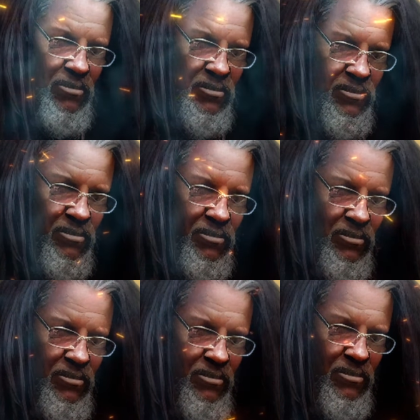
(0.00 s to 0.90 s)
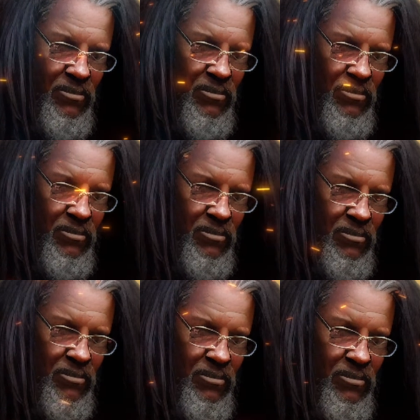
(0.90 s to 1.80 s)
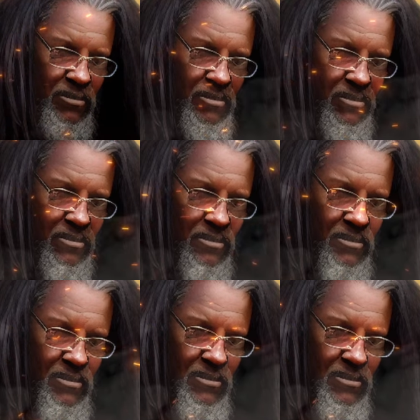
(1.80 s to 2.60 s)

You probably get. Coast I think I told.